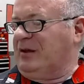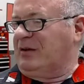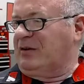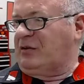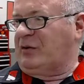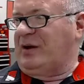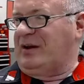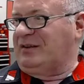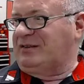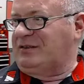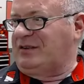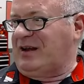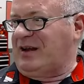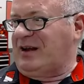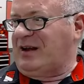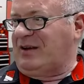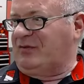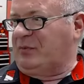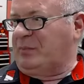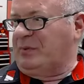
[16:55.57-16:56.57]

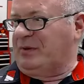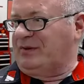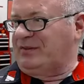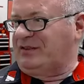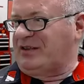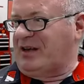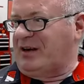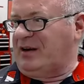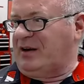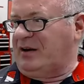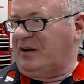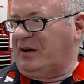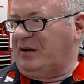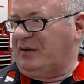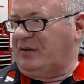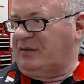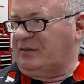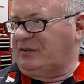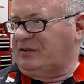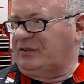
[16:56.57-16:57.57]
crankshaft with
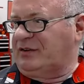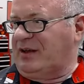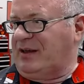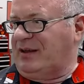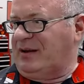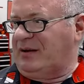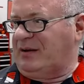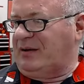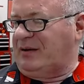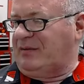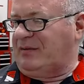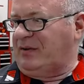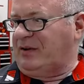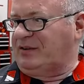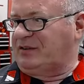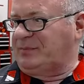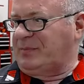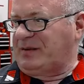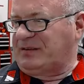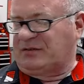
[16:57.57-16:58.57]
a set of
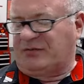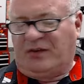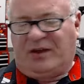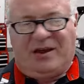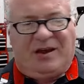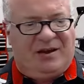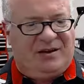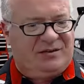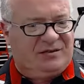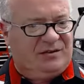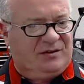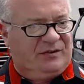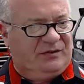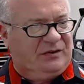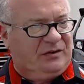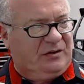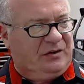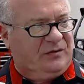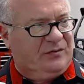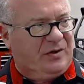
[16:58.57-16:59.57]
specifications,
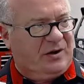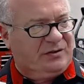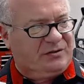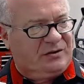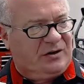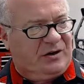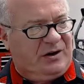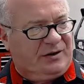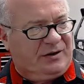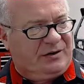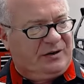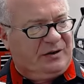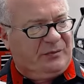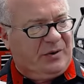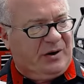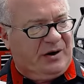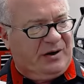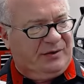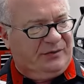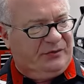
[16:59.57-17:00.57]
and you've got your connecting
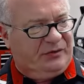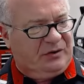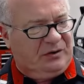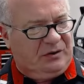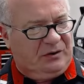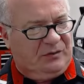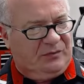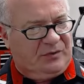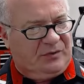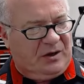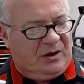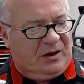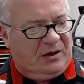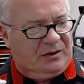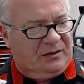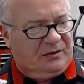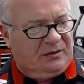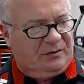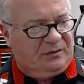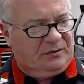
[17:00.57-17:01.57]
rods, and you've
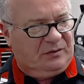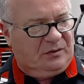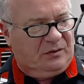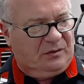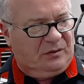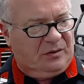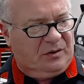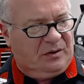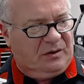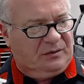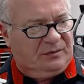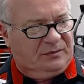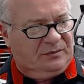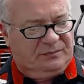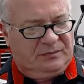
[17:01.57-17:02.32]
got your